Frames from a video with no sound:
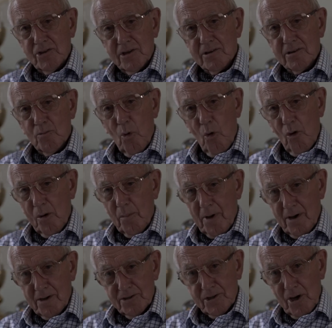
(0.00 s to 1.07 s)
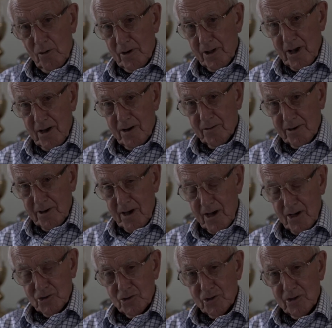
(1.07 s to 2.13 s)
and walk about doling out
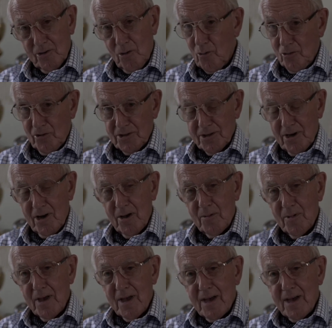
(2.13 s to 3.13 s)
cash all the time.